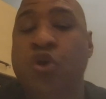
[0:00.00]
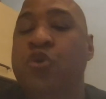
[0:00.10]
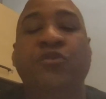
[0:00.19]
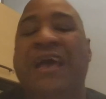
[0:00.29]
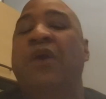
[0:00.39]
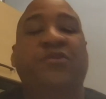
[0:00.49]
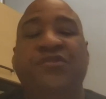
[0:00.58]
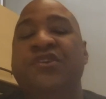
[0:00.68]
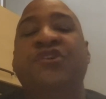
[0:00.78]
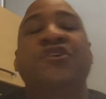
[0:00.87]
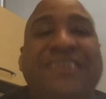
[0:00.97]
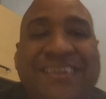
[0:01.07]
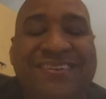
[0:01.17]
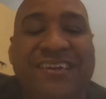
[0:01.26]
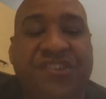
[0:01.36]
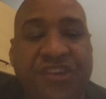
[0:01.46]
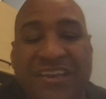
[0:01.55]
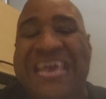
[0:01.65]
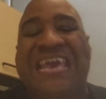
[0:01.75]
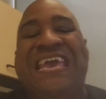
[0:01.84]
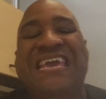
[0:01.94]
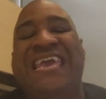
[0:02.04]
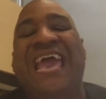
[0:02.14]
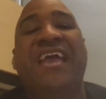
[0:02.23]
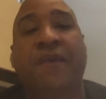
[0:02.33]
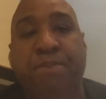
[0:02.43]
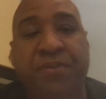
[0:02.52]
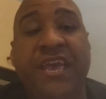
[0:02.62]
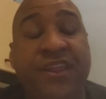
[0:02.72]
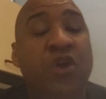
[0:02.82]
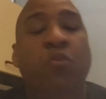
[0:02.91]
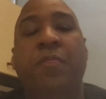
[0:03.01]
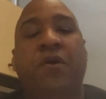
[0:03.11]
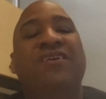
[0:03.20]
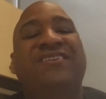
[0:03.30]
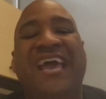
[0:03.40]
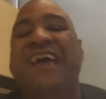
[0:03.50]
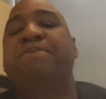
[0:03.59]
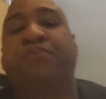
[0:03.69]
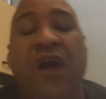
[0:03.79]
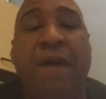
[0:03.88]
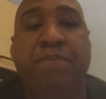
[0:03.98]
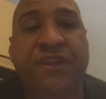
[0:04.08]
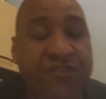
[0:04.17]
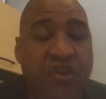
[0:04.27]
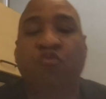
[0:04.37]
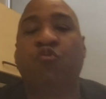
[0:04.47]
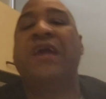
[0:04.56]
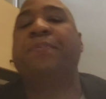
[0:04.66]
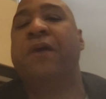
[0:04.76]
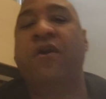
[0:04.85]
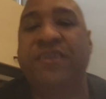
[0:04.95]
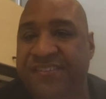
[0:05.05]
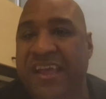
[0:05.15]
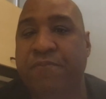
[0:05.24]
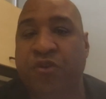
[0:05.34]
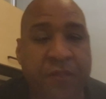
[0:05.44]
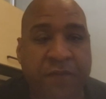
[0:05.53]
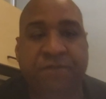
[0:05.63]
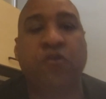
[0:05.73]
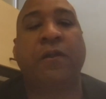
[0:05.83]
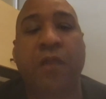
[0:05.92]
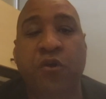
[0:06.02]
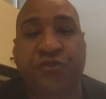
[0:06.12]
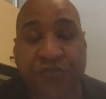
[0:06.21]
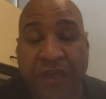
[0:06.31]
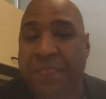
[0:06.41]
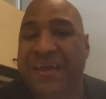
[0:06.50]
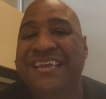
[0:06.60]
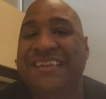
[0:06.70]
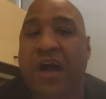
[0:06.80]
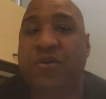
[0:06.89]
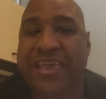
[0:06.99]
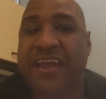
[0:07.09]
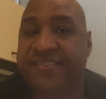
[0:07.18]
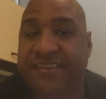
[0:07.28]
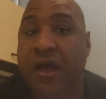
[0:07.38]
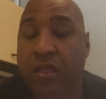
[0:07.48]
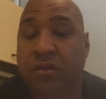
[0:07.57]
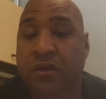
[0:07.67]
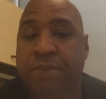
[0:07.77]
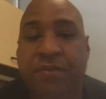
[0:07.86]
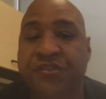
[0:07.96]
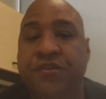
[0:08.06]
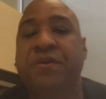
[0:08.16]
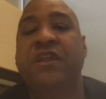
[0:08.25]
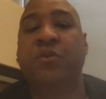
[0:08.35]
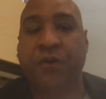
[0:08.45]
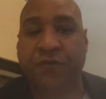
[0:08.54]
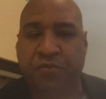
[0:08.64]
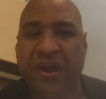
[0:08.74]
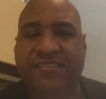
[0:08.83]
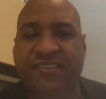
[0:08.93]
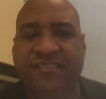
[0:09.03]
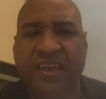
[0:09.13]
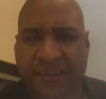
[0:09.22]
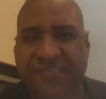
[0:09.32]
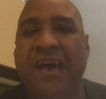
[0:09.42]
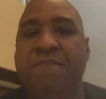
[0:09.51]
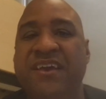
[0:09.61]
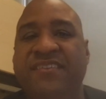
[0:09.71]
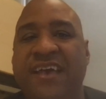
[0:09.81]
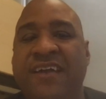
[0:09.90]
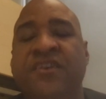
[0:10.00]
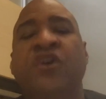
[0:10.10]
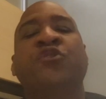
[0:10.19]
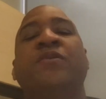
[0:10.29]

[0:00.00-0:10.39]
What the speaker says: whose house is in good condition, he can't compete when there are 10 properties right there in his neighborhood that are foreclosures that he now can't sell because he's competing with those prices. Does that make sense? So